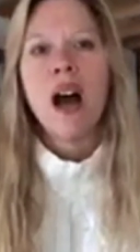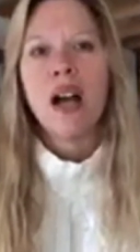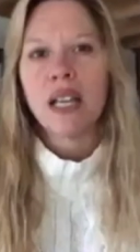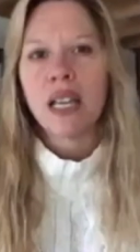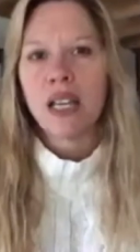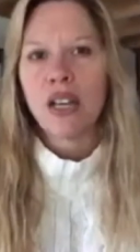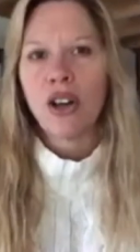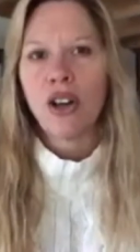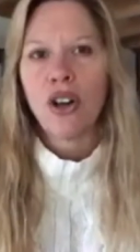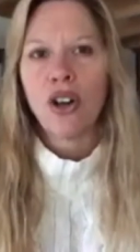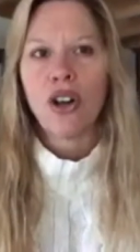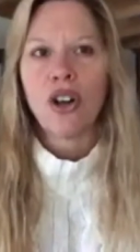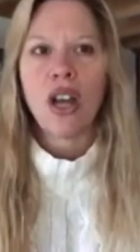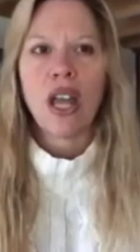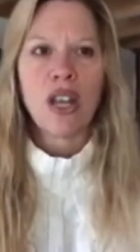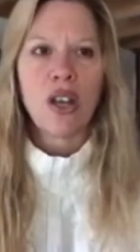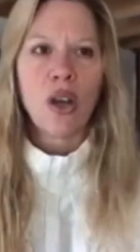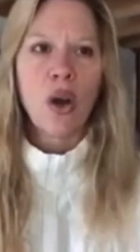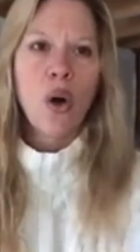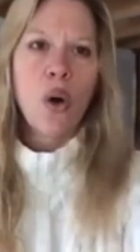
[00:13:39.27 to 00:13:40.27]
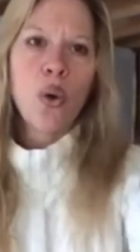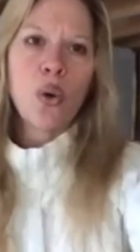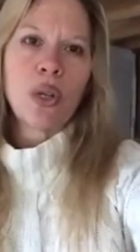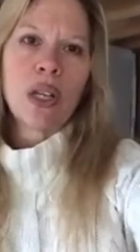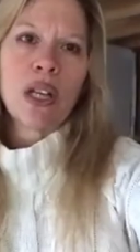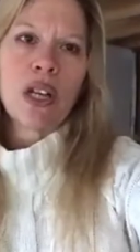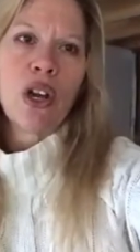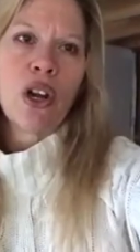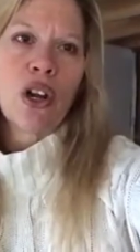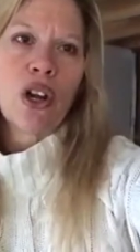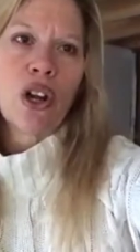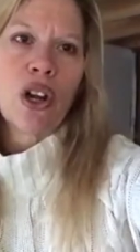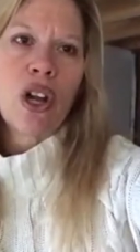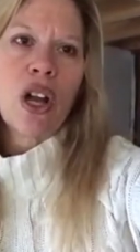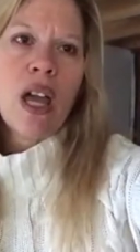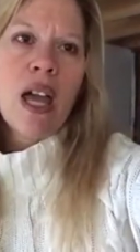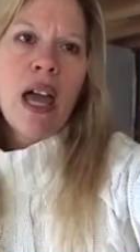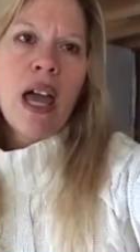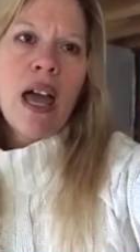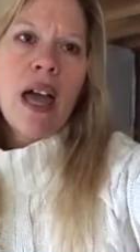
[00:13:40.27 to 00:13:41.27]
hugging her and holding
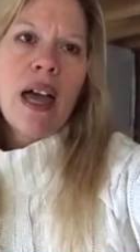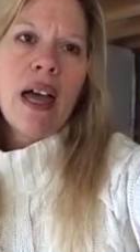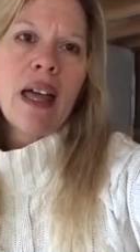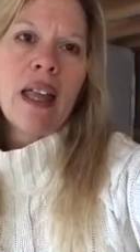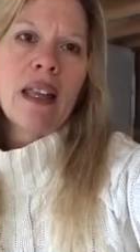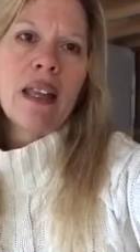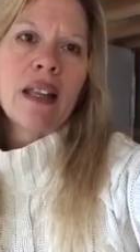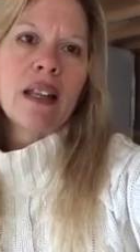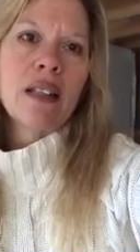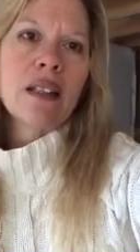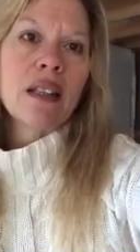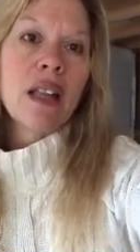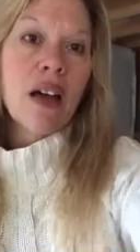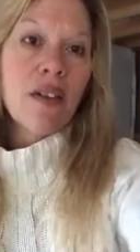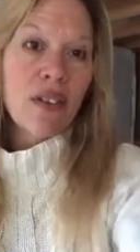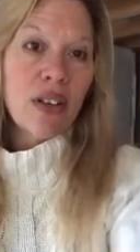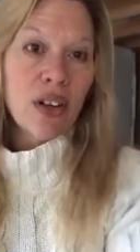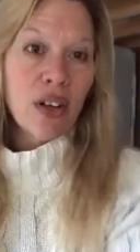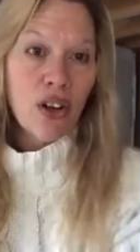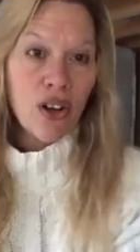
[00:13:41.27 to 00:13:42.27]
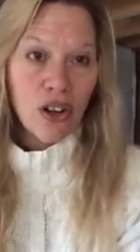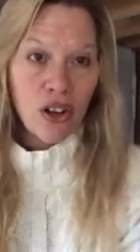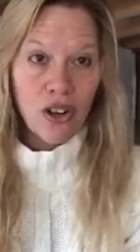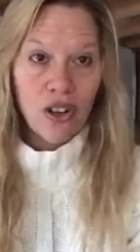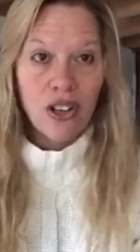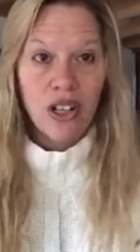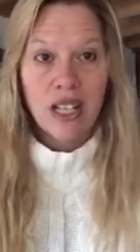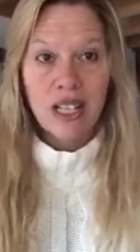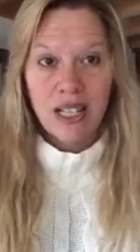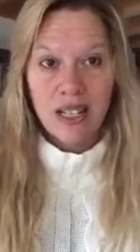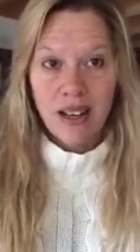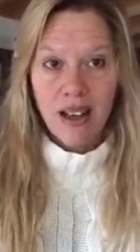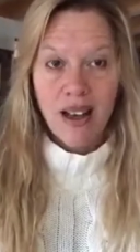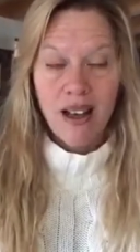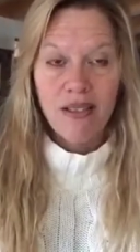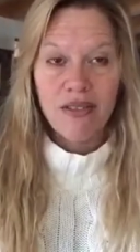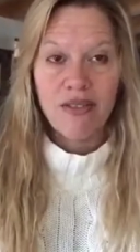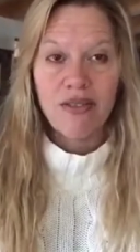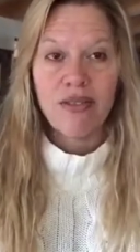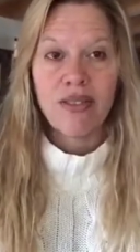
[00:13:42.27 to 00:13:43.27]
her and loving her
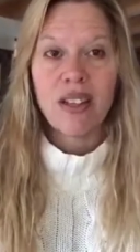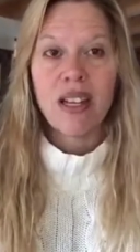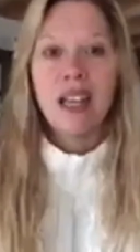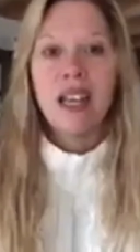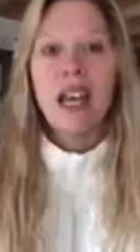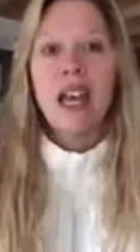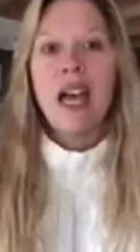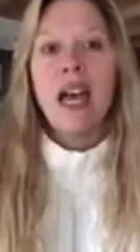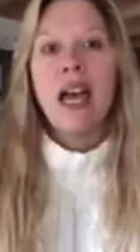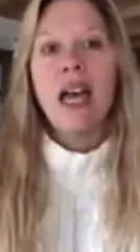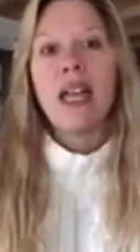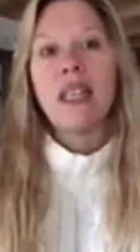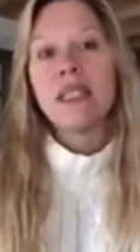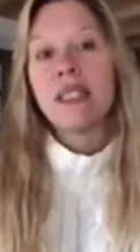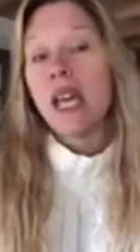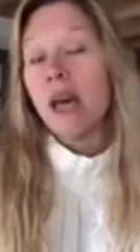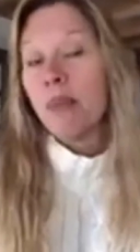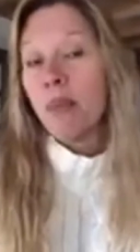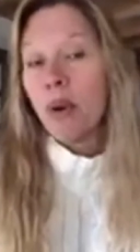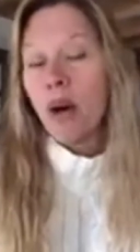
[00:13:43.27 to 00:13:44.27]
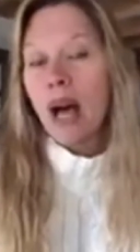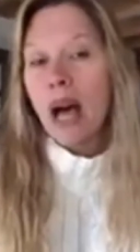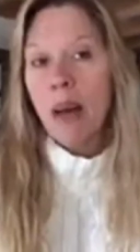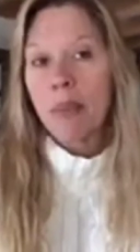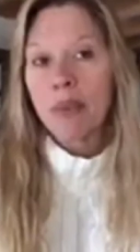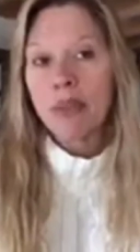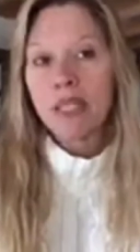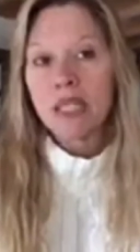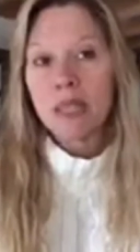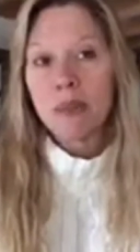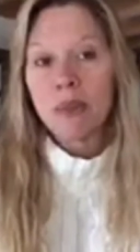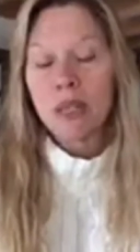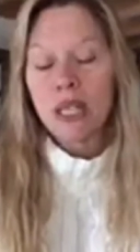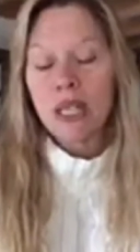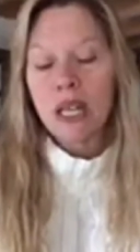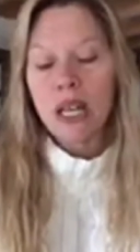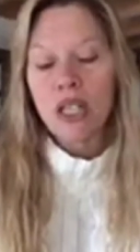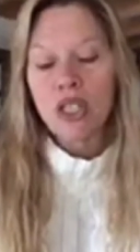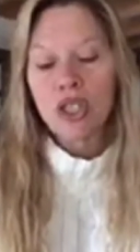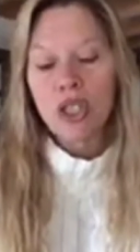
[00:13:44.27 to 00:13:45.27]
enough. And Temple happens to
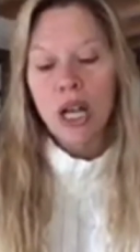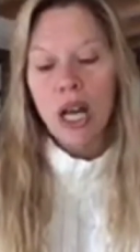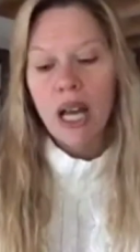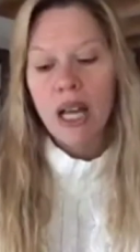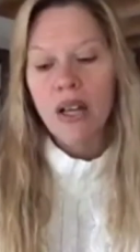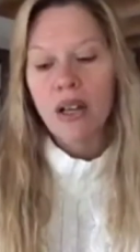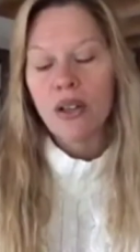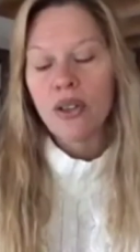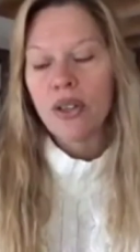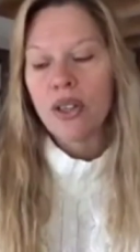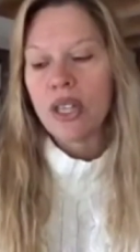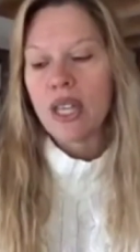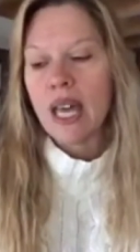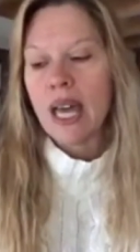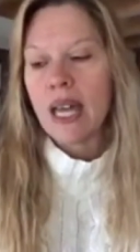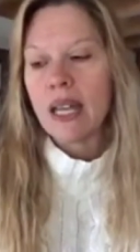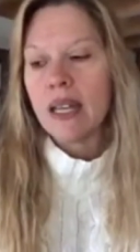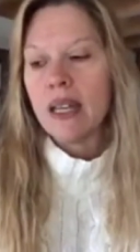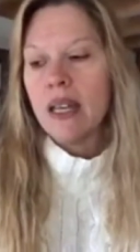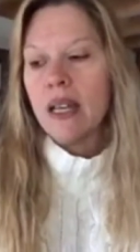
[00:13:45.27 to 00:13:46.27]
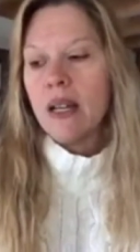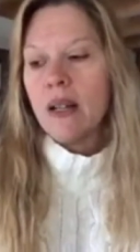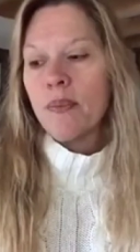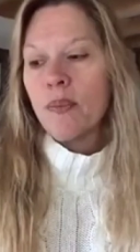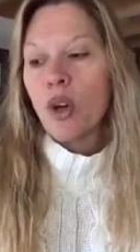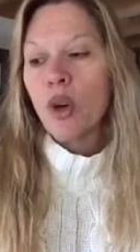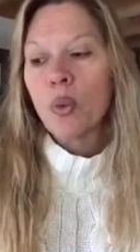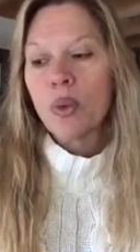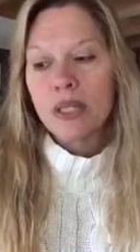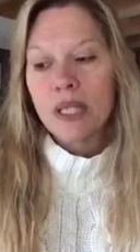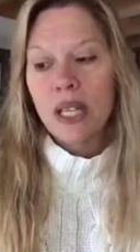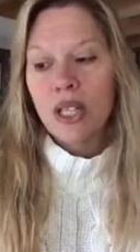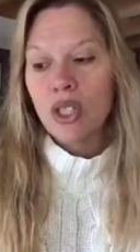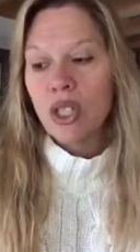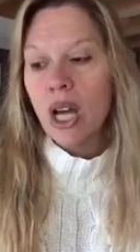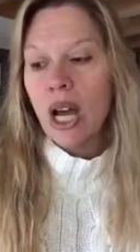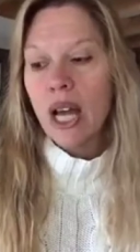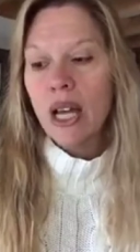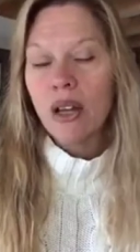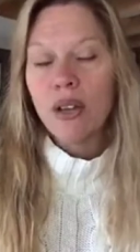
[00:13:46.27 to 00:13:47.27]
be a child that, or was a
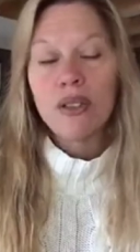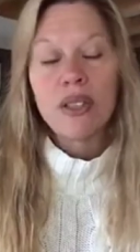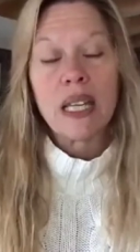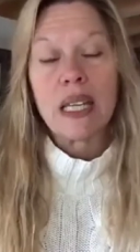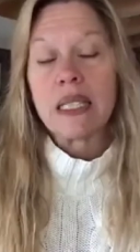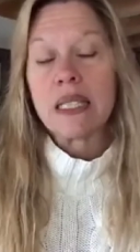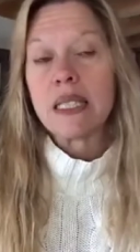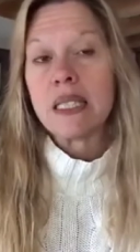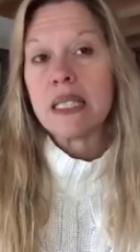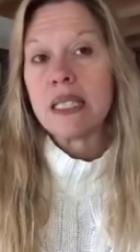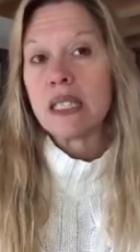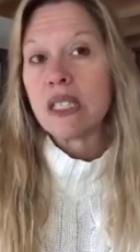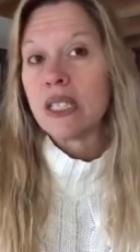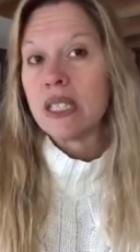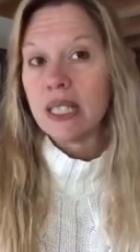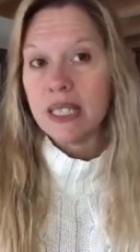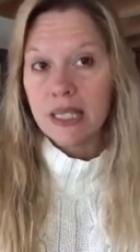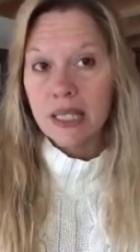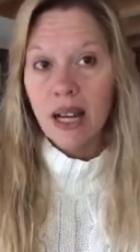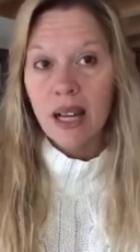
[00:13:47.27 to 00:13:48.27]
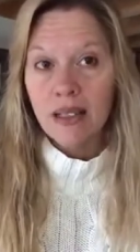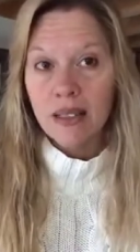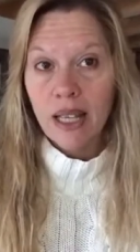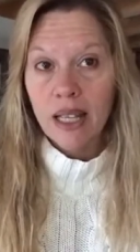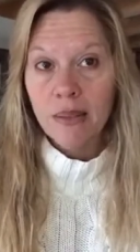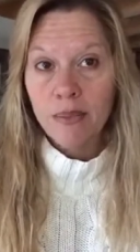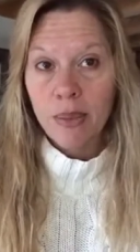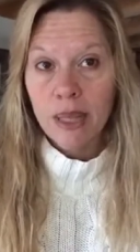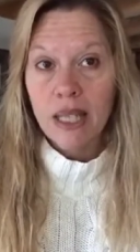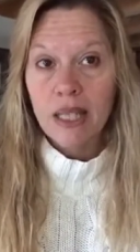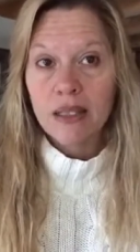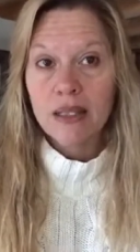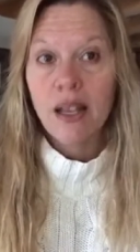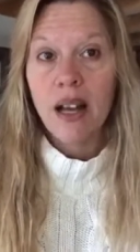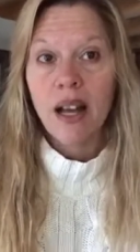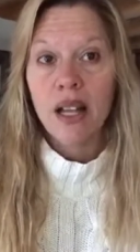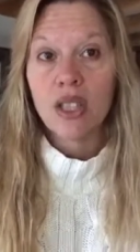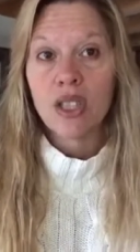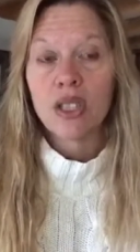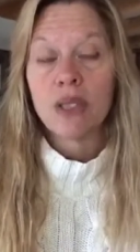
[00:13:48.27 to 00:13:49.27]
child that did not like being
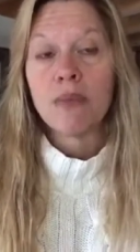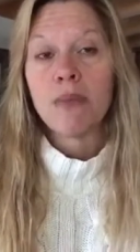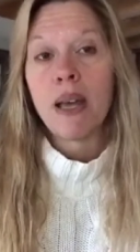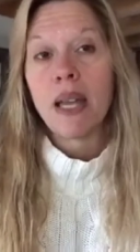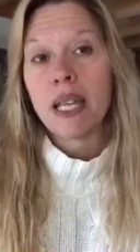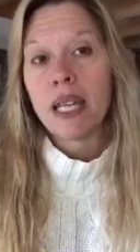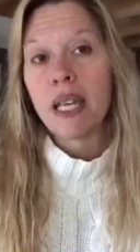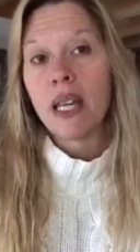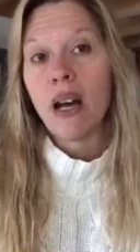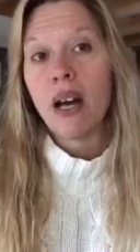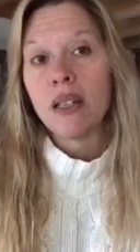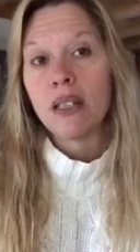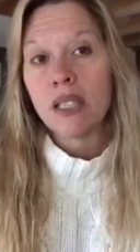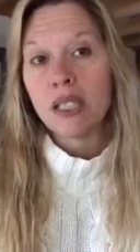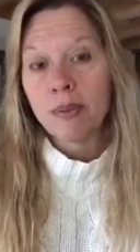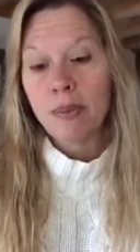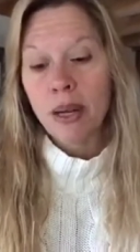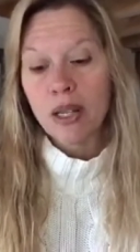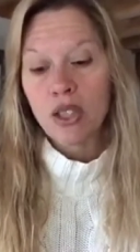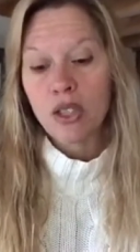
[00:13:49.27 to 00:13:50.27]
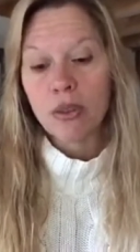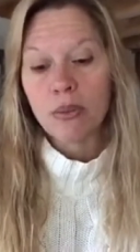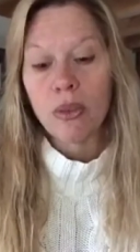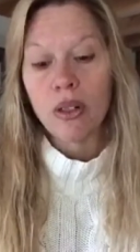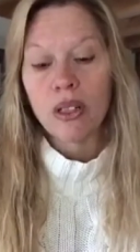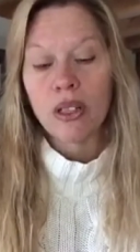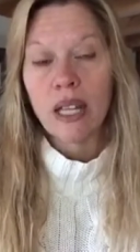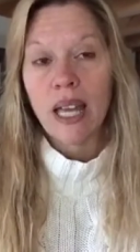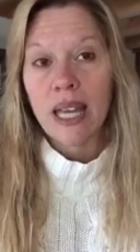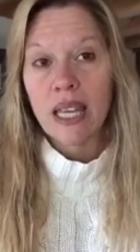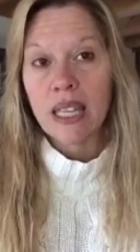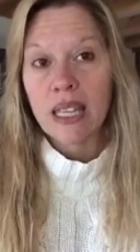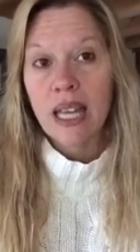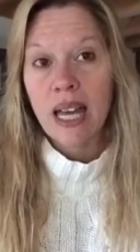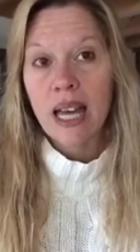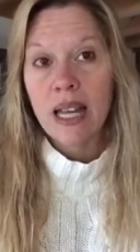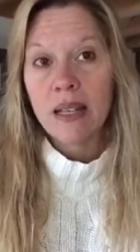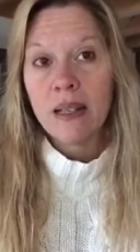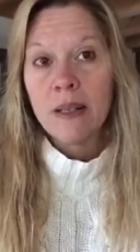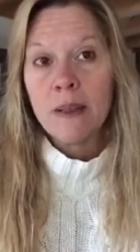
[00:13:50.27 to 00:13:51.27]
touched. Many on the spectrum are like
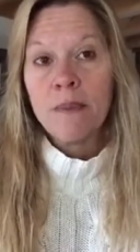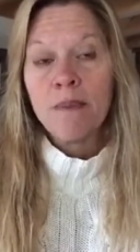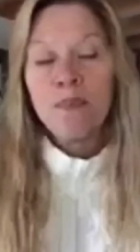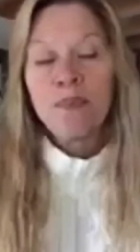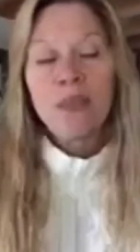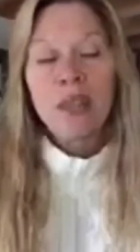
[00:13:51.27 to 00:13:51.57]
that.